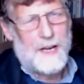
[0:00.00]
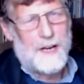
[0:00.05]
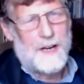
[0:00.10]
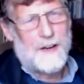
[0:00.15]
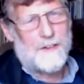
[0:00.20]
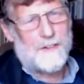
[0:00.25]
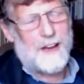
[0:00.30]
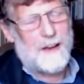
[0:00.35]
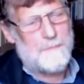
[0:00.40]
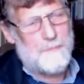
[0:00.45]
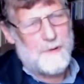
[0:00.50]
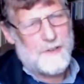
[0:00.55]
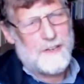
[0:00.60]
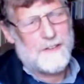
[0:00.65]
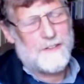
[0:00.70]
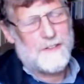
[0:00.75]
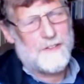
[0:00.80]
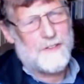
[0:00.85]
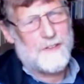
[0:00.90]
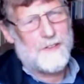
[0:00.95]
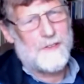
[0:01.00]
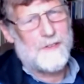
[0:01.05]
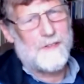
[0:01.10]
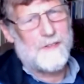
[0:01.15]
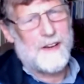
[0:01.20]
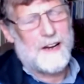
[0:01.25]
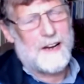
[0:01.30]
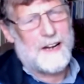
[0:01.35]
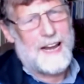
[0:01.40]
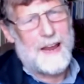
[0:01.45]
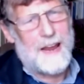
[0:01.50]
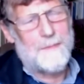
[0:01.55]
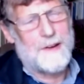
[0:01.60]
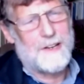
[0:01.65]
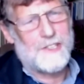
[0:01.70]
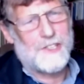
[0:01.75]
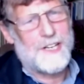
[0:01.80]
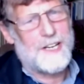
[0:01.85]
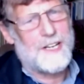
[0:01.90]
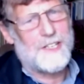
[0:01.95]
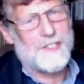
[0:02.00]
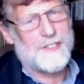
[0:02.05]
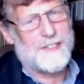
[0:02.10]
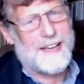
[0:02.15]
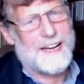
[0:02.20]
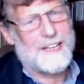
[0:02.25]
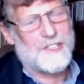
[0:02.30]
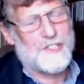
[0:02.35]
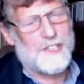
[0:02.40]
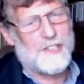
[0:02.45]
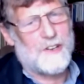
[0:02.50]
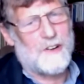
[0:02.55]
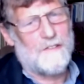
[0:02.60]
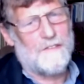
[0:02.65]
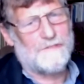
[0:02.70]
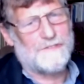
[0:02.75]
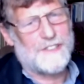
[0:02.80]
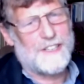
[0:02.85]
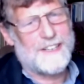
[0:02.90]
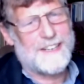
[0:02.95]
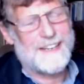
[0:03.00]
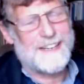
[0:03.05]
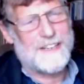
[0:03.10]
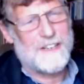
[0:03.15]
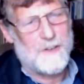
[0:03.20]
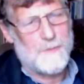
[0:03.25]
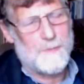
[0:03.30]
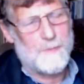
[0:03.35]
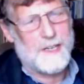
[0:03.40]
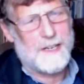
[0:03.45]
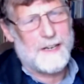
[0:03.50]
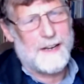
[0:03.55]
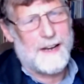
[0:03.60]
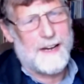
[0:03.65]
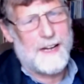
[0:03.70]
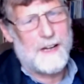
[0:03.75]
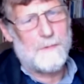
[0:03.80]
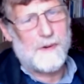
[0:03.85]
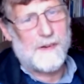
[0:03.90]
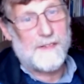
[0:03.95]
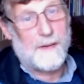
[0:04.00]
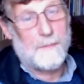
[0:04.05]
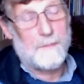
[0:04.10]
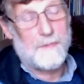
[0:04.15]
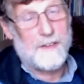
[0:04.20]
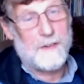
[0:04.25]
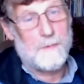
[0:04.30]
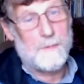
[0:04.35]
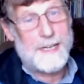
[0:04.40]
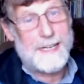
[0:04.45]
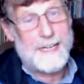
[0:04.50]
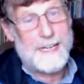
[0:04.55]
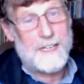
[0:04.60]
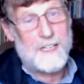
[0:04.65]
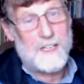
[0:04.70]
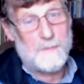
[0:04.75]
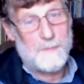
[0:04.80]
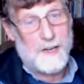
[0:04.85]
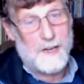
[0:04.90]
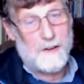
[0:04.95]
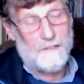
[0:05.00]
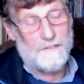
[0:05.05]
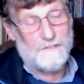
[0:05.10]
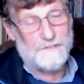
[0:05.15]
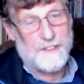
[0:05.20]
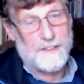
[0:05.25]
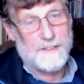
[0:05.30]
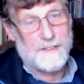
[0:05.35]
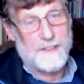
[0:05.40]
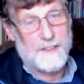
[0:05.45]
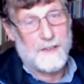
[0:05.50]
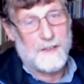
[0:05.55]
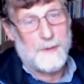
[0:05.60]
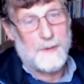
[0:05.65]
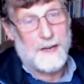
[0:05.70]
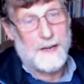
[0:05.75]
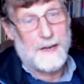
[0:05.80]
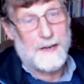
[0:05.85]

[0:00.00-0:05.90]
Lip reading: So I put it to you that climate change is actually confronting humankind with something we need to be confronted by.